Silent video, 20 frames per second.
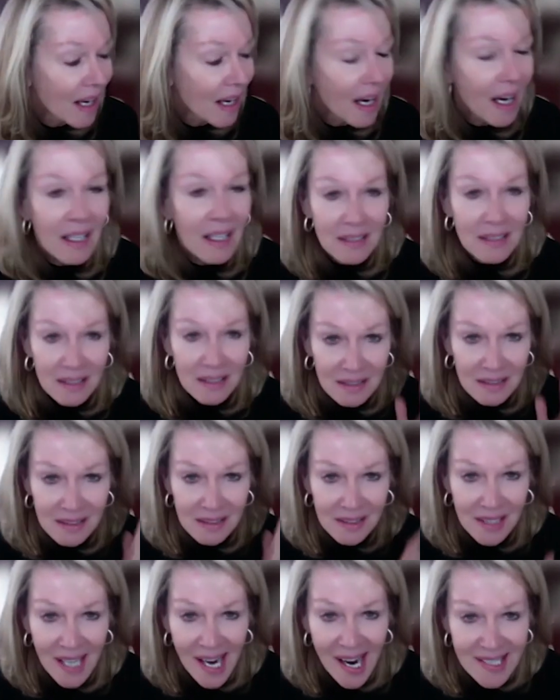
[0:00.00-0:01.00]
on the
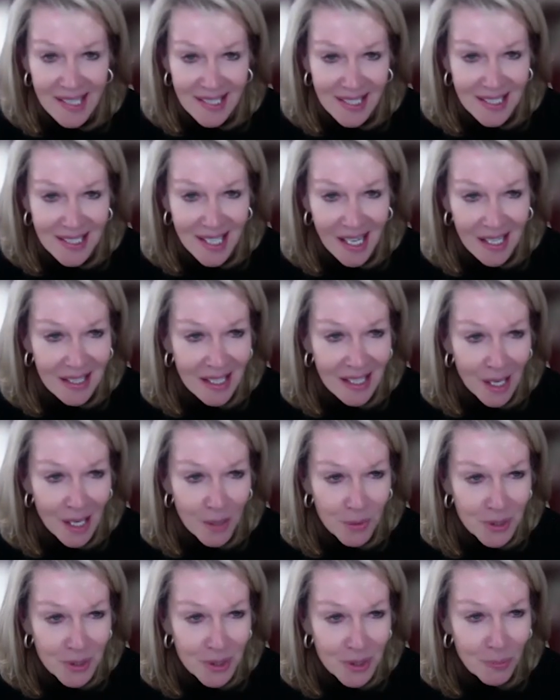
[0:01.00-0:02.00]
last day that I
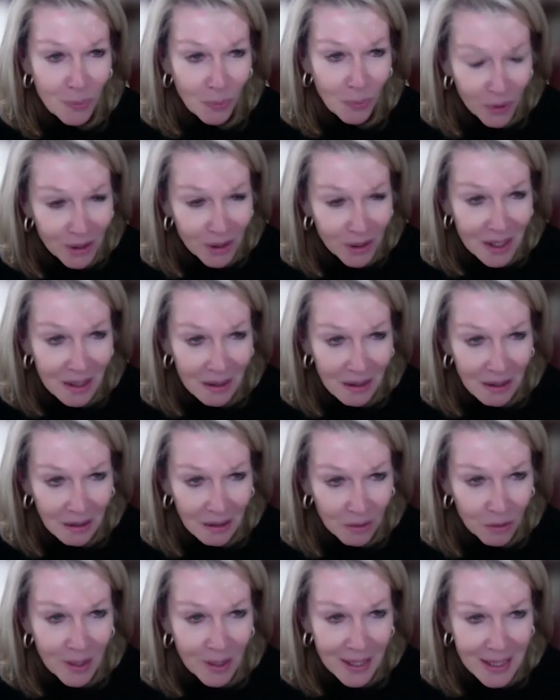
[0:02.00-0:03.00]
was working in
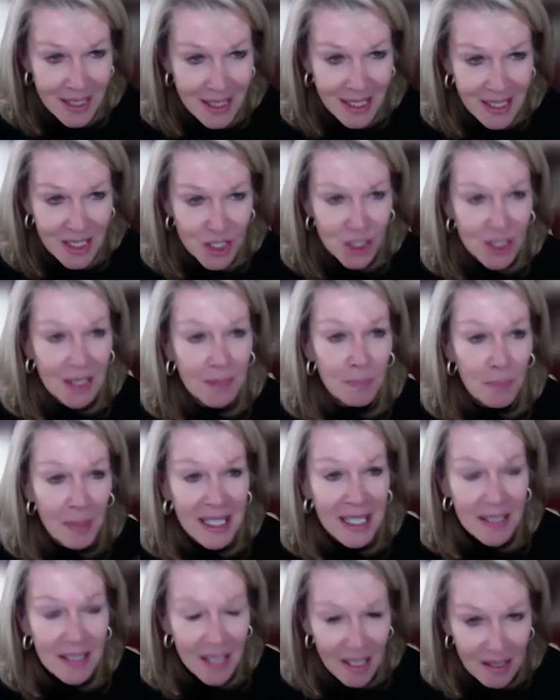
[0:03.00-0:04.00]
accreditation,
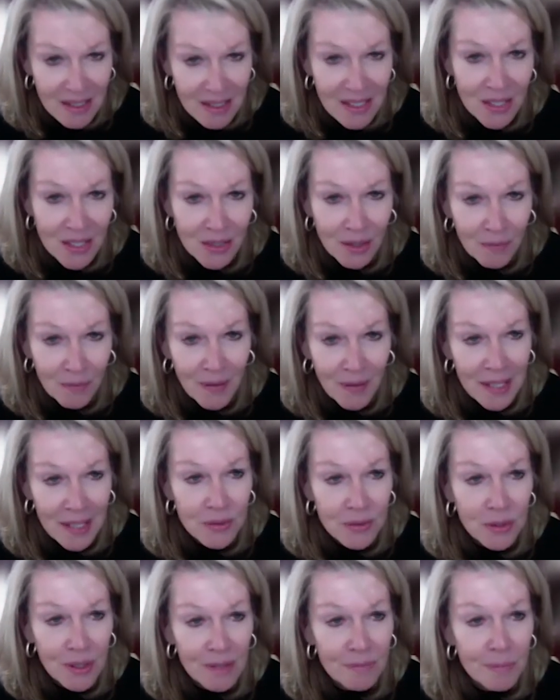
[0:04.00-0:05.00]
Ben Nelson, the
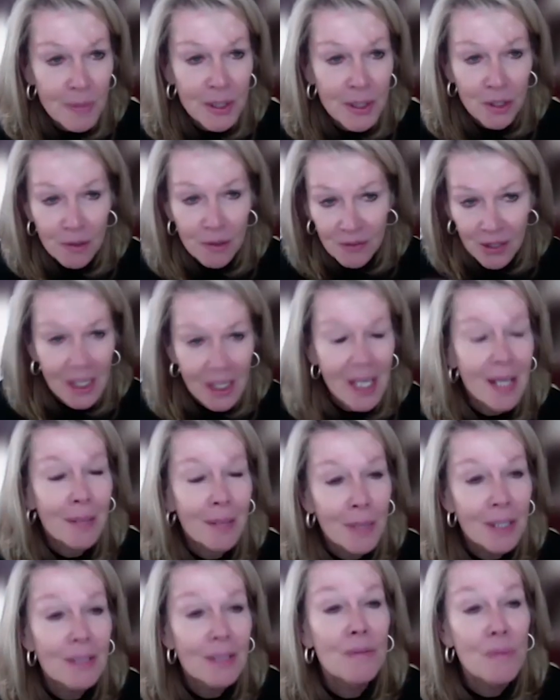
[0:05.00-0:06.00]
founder of Minerva, came
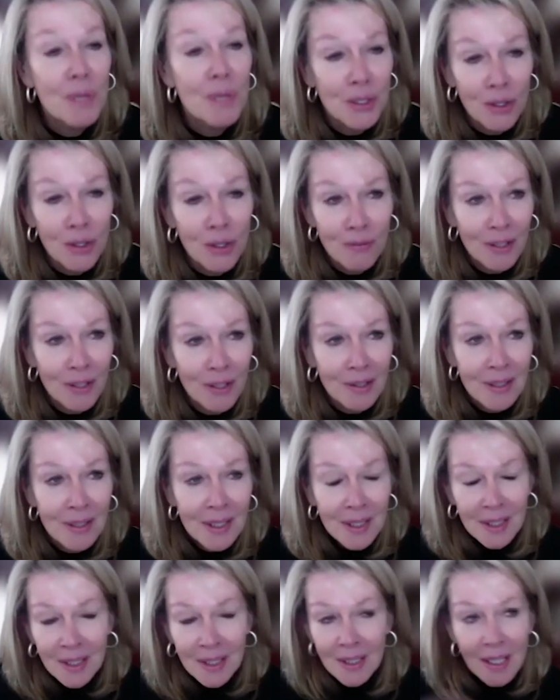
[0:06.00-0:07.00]
into Minerva
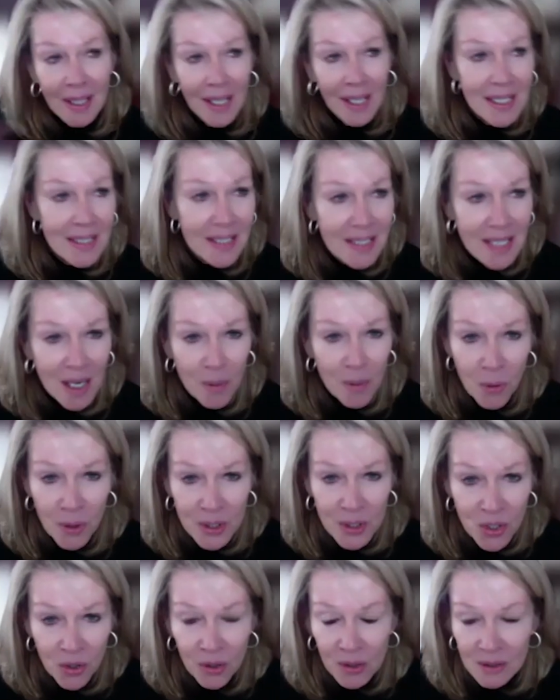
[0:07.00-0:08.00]
and someone
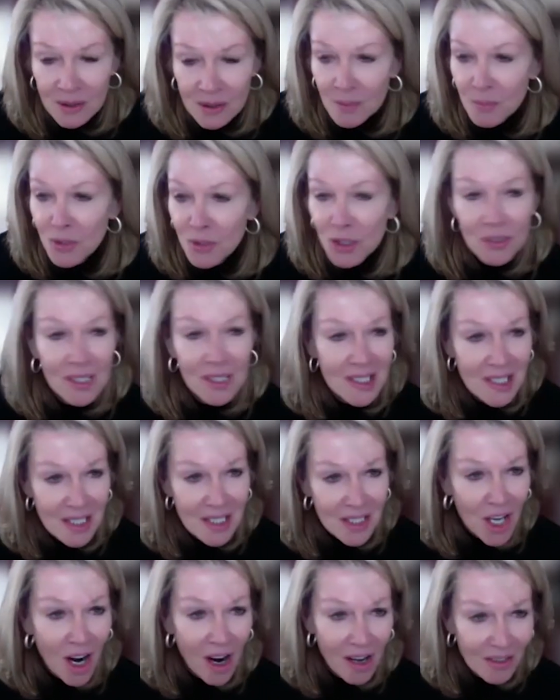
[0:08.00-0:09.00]
told him, You need to
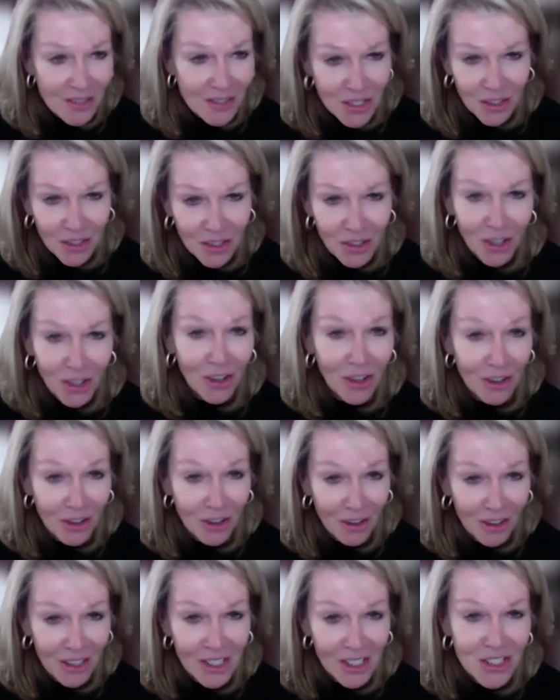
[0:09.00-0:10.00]
talk to
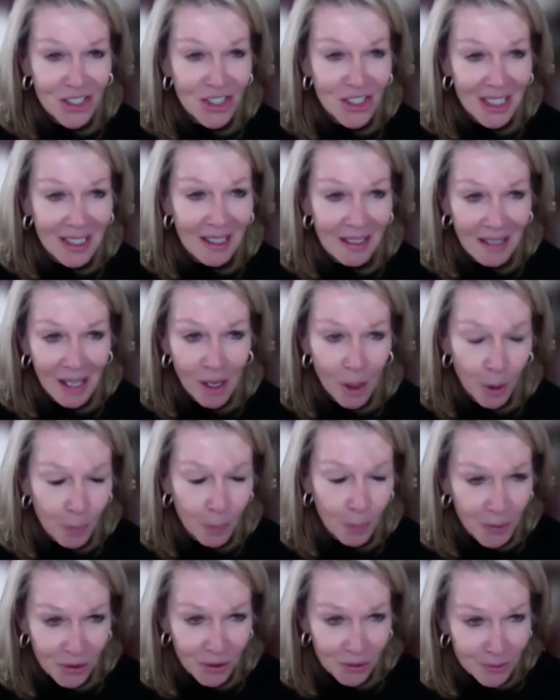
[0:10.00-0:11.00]
her because she can
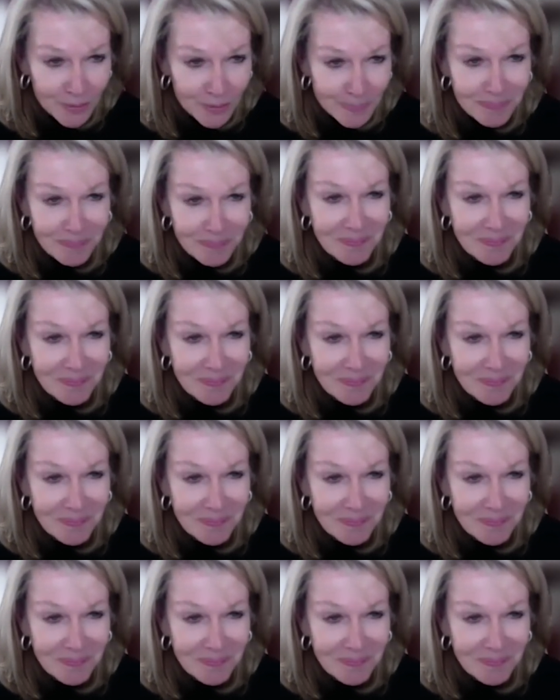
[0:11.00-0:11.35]
help you